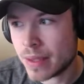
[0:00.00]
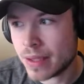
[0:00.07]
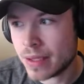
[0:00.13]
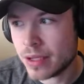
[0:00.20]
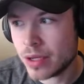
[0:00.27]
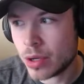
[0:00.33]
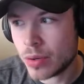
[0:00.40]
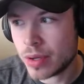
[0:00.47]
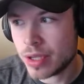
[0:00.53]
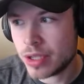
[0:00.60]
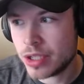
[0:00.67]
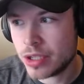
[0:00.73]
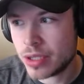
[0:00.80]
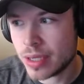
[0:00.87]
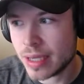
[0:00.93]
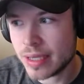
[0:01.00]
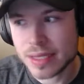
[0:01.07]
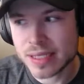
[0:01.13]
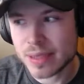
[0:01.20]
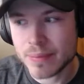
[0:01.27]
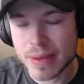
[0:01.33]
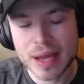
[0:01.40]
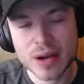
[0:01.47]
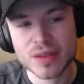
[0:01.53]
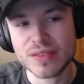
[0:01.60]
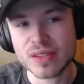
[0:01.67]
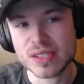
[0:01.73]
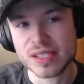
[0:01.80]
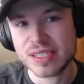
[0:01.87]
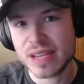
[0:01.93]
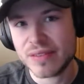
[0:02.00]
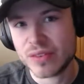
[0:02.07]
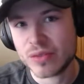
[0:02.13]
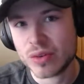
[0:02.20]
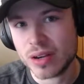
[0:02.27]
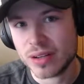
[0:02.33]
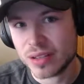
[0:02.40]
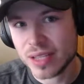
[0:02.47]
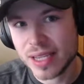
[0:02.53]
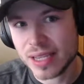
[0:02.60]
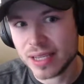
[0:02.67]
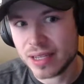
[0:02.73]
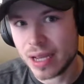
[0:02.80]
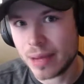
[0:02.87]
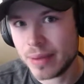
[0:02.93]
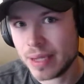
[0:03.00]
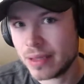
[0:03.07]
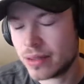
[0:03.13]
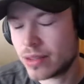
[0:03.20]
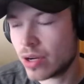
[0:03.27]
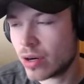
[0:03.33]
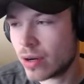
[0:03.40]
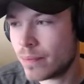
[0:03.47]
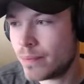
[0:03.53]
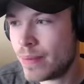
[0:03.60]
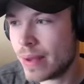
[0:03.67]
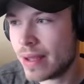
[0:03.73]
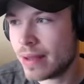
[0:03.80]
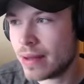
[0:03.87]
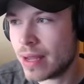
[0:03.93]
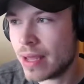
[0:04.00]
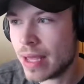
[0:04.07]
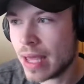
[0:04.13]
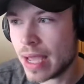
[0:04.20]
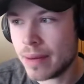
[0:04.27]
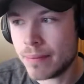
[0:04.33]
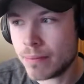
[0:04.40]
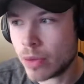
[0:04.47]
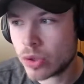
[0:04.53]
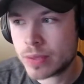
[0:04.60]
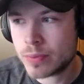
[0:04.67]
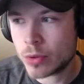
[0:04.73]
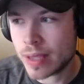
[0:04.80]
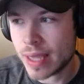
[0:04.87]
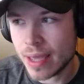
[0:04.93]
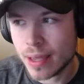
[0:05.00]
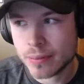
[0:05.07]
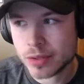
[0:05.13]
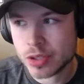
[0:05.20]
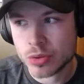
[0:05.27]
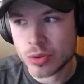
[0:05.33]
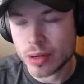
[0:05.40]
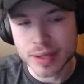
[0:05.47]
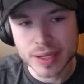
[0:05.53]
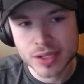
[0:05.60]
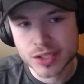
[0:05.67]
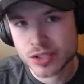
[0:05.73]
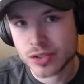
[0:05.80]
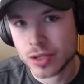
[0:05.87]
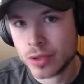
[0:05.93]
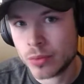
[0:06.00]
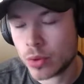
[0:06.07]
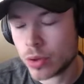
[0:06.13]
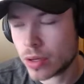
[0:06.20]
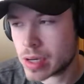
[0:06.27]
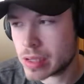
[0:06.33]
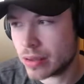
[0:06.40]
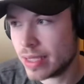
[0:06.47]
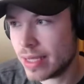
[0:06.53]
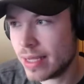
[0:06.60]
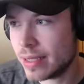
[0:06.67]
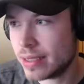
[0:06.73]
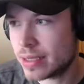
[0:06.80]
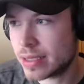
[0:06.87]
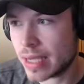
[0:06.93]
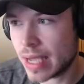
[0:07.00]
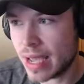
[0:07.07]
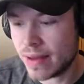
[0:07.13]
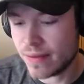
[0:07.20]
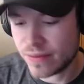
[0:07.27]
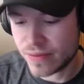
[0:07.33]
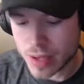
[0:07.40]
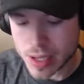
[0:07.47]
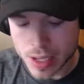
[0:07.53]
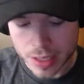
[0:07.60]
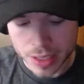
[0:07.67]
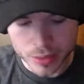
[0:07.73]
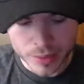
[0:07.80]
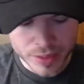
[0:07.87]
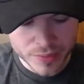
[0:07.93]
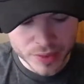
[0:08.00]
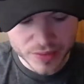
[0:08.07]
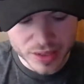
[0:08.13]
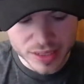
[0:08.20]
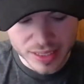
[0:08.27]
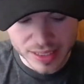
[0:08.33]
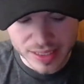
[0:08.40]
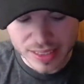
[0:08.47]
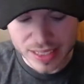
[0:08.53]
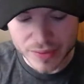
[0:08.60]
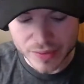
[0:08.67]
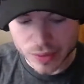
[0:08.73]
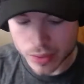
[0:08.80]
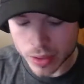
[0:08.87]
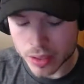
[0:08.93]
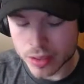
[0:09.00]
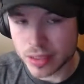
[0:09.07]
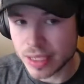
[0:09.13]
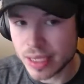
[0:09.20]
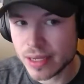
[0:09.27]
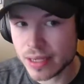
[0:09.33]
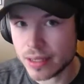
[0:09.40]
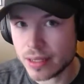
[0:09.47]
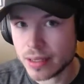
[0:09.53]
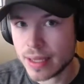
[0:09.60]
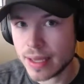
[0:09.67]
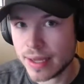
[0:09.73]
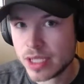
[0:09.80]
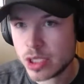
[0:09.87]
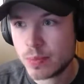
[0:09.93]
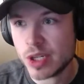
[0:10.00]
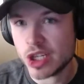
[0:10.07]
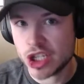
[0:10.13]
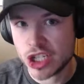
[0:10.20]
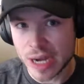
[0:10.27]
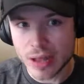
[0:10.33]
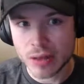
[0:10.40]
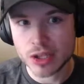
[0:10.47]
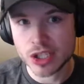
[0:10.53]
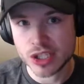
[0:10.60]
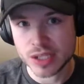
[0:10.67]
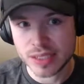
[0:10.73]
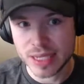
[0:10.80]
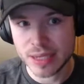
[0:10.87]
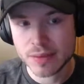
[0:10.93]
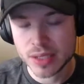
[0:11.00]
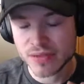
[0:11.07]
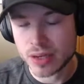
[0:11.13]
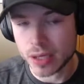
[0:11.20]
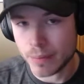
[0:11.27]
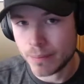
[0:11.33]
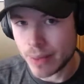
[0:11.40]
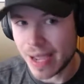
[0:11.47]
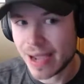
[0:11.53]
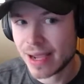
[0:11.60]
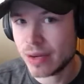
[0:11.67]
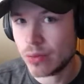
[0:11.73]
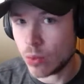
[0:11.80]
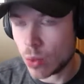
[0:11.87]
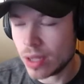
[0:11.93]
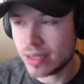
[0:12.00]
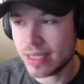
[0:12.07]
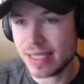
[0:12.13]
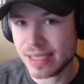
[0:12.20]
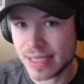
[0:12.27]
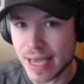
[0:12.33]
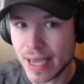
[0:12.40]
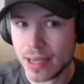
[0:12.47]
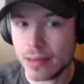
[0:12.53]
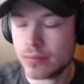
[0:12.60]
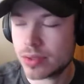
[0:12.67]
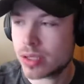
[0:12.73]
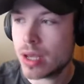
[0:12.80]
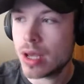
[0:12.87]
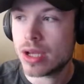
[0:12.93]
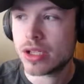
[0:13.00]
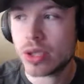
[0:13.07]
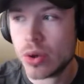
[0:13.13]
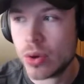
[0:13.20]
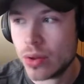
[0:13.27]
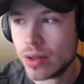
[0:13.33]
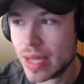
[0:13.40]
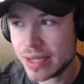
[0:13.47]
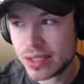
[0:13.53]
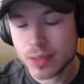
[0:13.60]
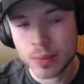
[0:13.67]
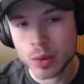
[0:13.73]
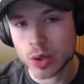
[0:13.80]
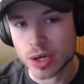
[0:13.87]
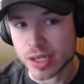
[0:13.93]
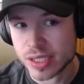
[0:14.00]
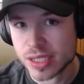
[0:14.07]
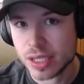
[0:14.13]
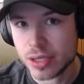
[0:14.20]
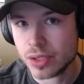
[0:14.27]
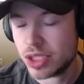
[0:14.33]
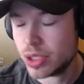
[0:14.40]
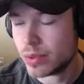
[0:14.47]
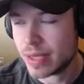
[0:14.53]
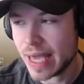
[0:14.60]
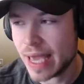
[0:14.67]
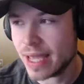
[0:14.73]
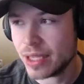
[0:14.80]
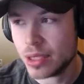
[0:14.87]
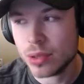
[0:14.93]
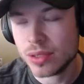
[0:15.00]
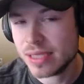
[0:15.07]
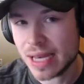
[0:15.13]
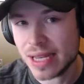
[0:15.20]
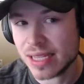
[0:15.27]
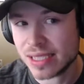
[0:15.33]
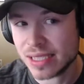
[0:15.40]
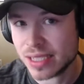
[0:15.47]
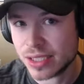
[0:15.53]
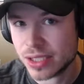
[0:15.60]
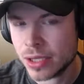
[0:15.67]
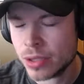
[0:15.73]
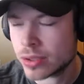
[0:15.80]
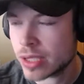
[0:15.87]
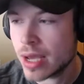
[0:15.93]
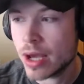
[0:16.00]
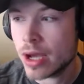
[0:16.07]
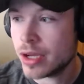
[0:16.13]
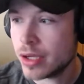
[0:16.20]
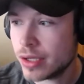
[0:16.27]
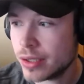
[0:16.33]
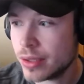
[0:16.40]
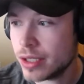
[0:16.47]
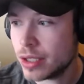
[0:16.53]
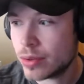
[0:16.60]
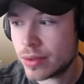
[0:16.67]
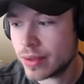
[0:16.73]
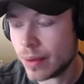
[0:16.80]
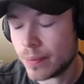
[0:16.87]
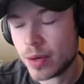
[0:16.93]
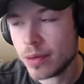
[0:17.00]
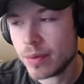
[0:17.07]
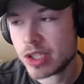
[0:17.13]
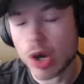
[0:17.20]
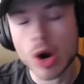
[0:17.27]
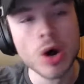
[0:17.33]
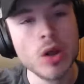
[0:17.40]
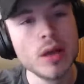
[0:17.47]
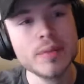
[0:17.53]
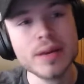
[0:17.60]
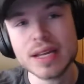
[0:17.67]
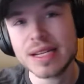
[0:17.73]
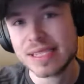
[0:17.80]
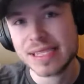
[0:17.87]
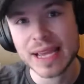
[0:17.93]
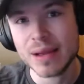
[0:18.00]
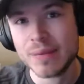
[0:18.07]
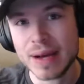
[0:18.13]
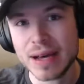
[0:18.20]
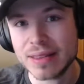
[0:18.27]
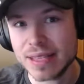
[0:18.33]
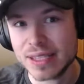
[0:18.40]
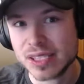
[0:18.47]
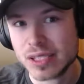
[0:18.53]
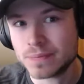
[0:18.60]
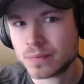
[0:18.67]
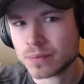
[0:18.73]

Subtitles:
it doesn't matter if there's a 7-run lead. I mean, there have been in multiple games throughout history where leads have, even if it's like a 7-run lead, it has been challenged and teams have come back and won these games. So that's a poor excuse. You can't use that as an excuse. Pretty much all I'm going to say about this